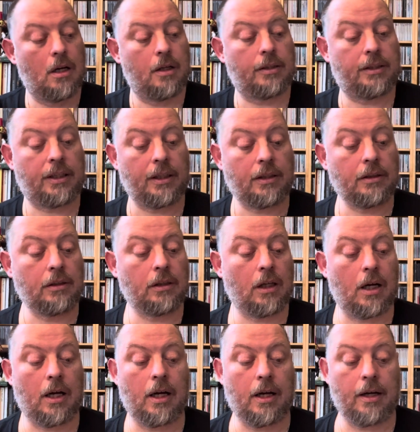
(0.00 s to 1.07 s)
till,
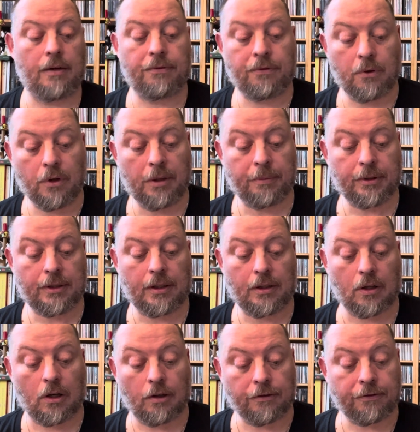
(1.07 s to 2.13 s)
40%
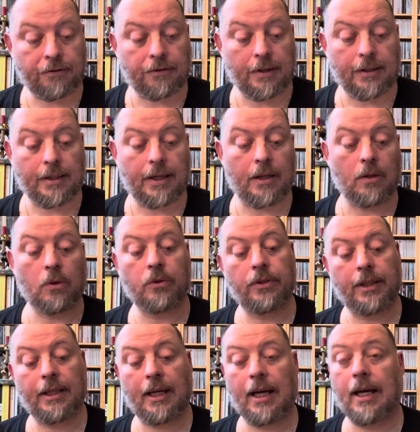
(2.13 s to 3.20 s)
off, and they
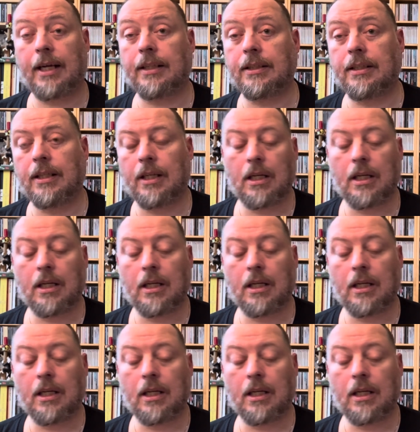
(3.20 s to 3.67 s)
already had,